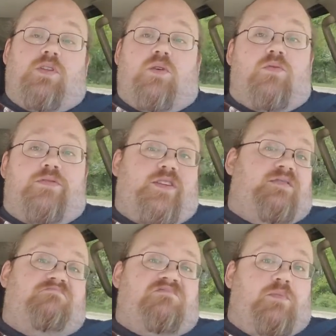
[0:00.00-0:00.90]
lower
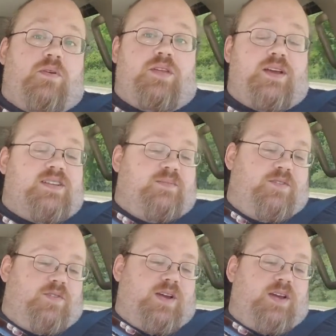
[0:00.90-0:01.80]
than some of the things I've
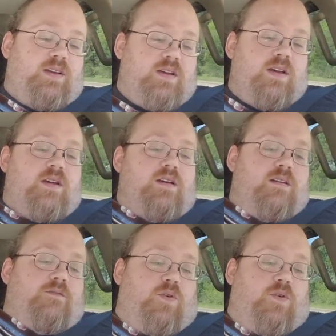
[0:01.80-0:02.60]
been drinking.